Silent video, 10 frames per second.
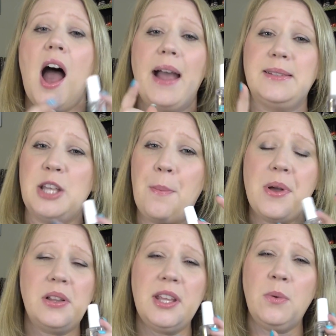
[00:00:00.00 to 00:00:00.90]
I
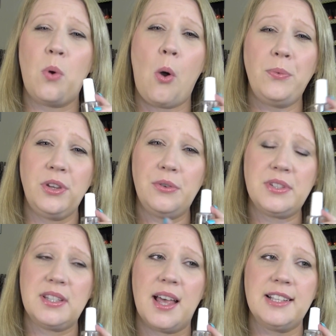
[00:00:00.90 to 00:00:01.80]
typically won't
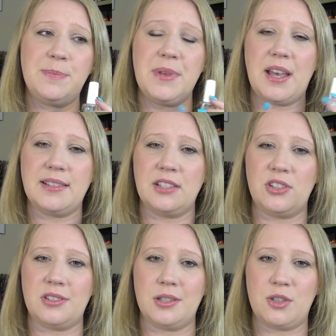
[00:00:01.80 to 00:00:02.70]
use this because I
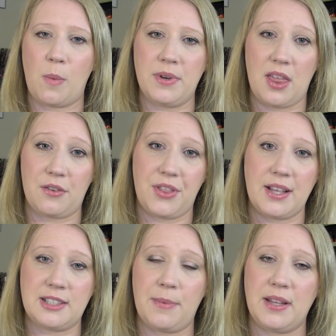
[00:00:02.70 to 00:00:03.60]
just did so many other
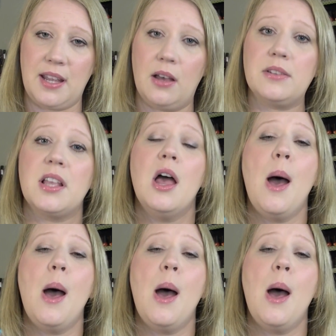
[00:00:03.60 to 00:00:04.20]
things to my nails.